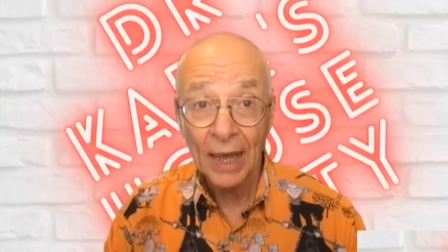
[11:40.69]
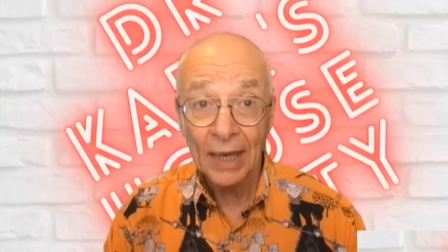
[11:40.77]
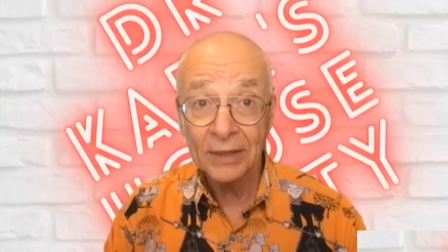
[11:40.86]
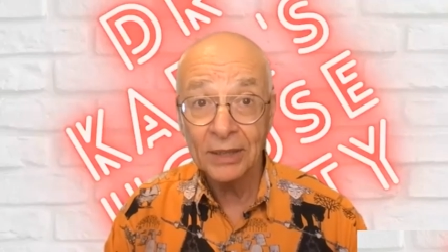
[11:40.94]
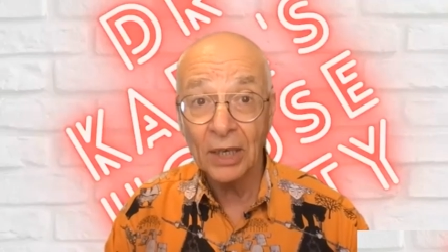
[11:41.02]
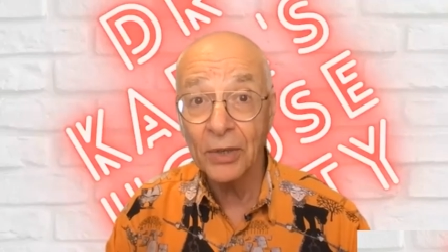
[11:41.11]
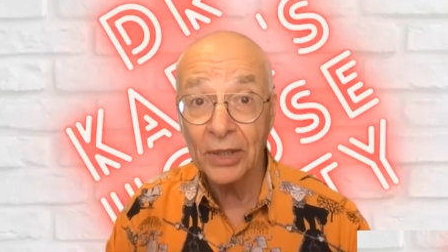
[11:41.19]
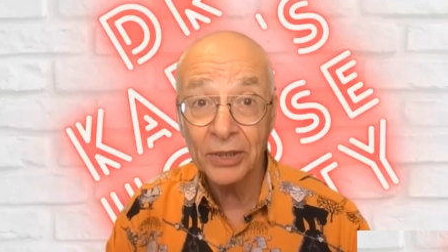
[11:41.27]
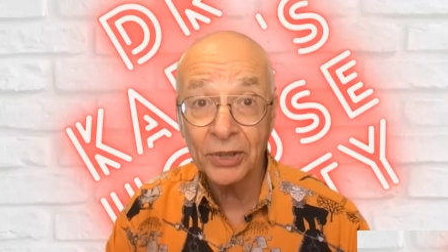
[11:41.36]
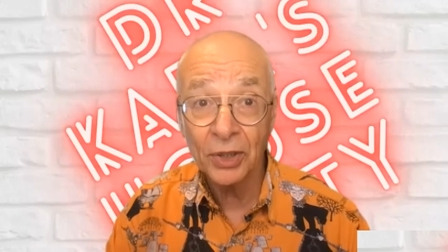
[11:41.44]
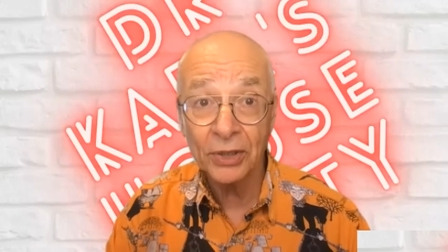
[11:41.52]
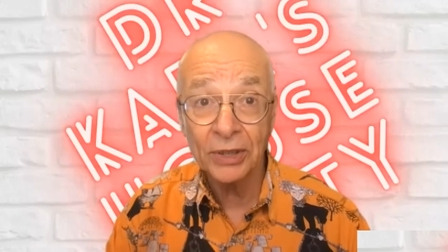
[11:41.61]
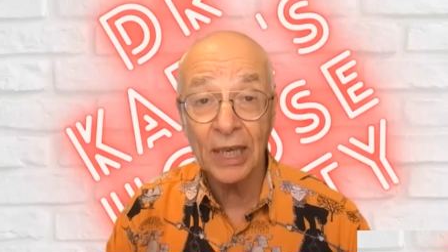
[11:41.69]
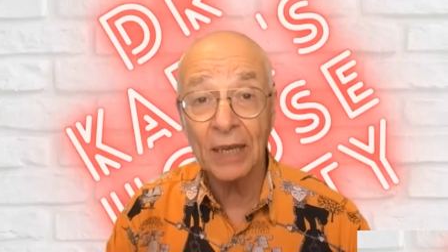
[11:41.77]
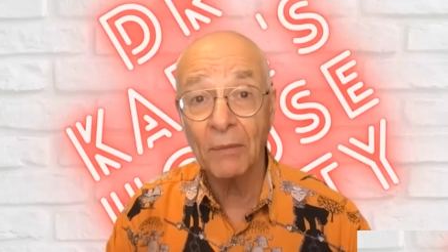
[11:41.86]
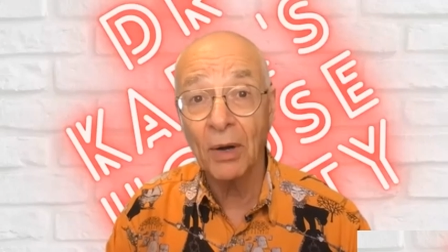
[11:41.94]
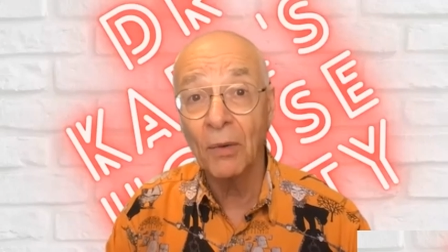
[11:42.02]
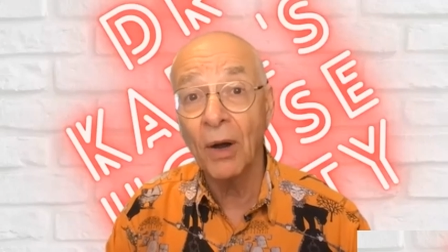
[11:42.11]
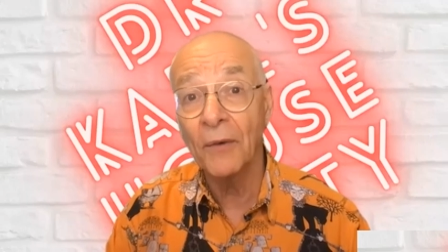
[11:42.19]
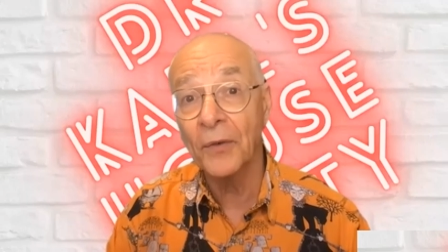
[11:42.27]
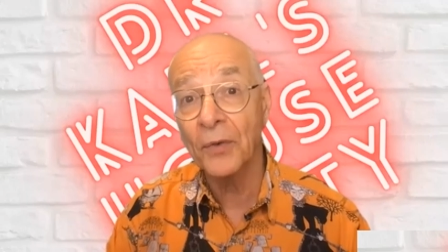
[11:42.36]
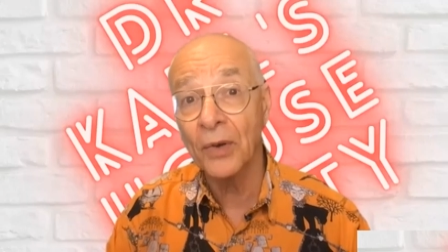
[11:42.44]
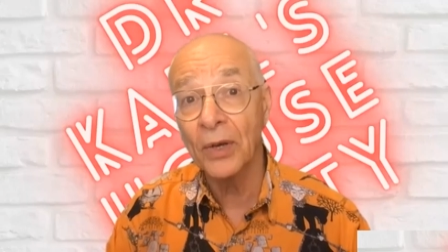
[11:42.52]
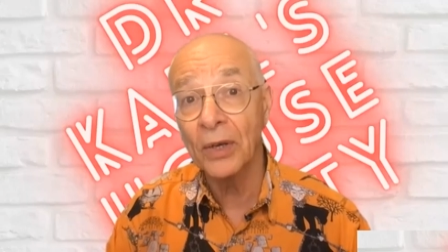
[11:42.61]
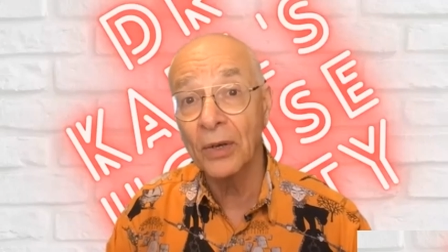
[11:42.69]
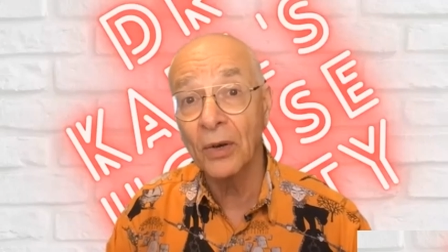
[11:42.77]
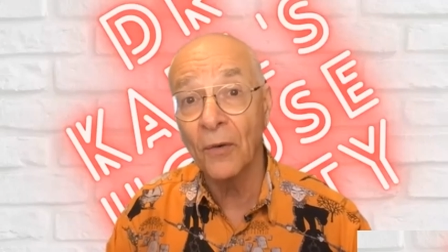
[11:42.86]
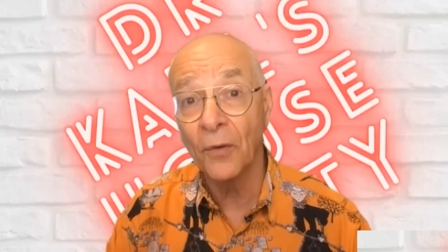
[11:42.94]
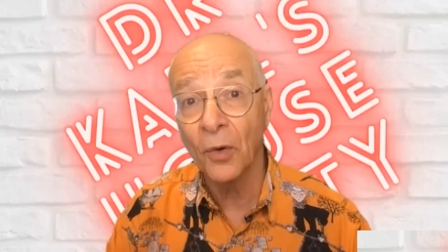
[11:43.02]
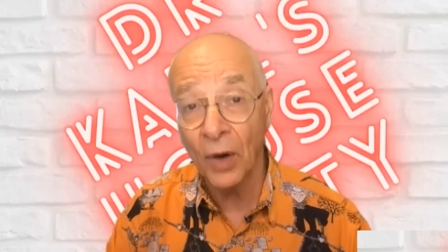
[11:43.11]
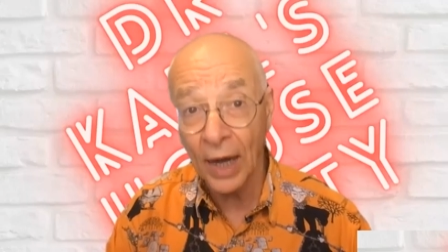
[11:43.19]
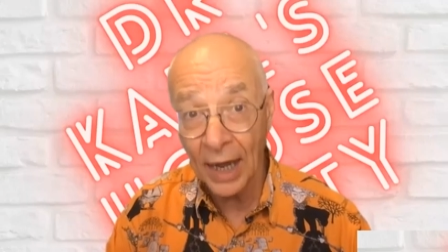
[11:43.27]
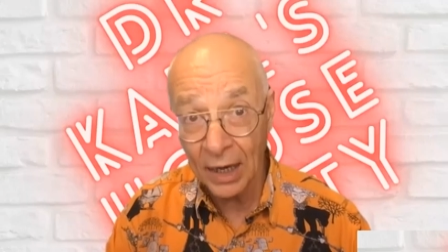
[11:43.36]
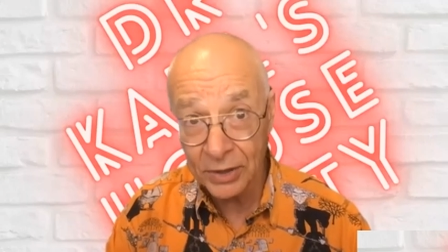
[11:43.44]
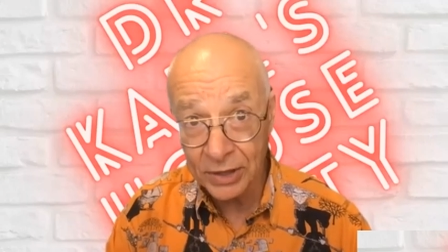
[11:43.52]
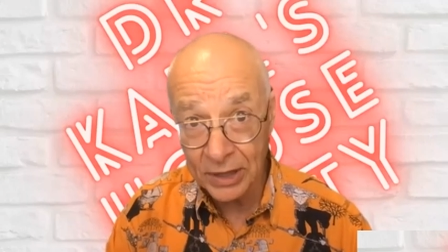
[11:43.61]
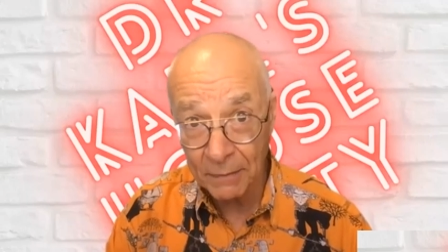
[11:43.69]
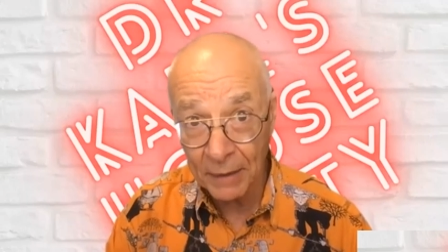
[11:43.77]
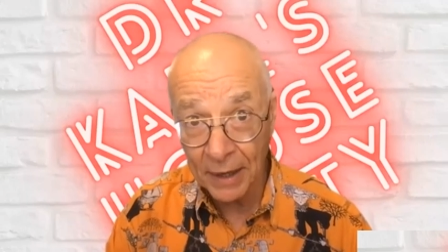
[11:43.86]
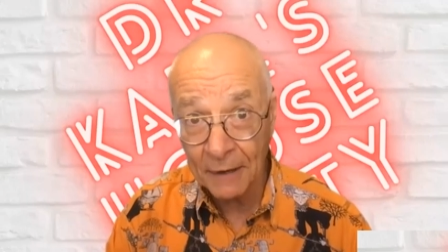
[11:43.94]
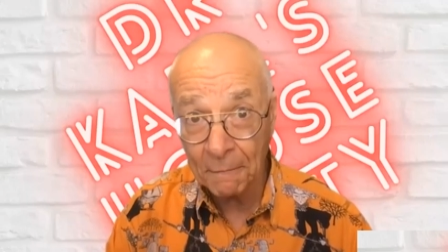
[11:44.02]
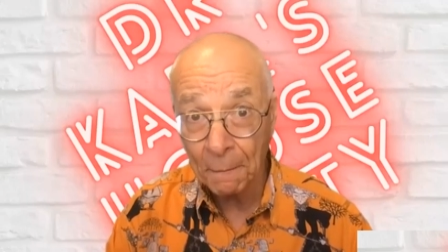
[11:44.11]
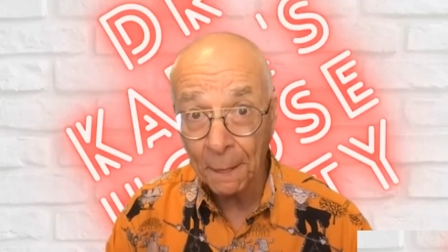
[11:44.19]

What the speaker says: And so these shirts take my wife 3 or 4 hours to make.